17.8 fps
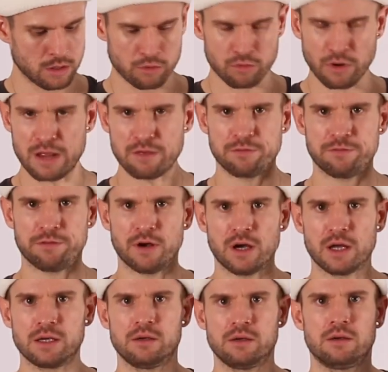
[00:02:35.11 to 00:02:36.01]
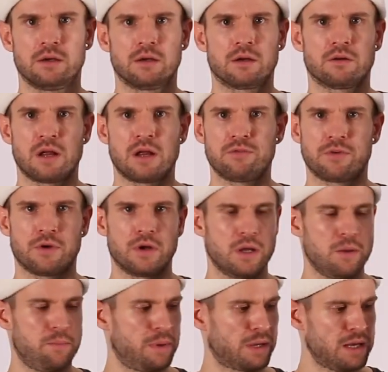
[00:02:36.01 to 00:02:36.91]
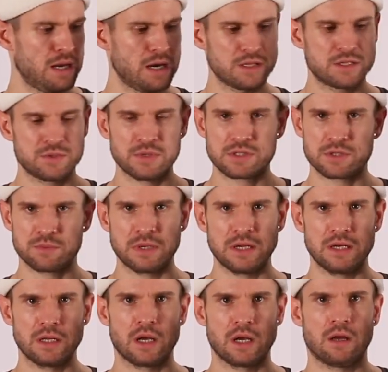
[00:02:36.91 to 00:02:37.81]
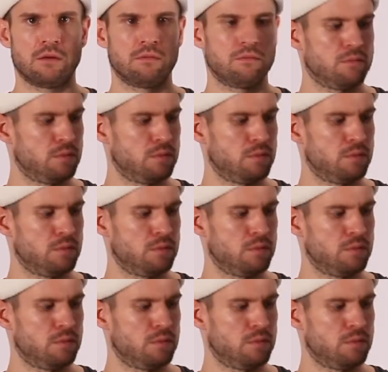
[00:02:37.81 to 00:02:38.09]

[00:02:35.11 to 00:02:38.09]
great fun, great for a beginner to intermediate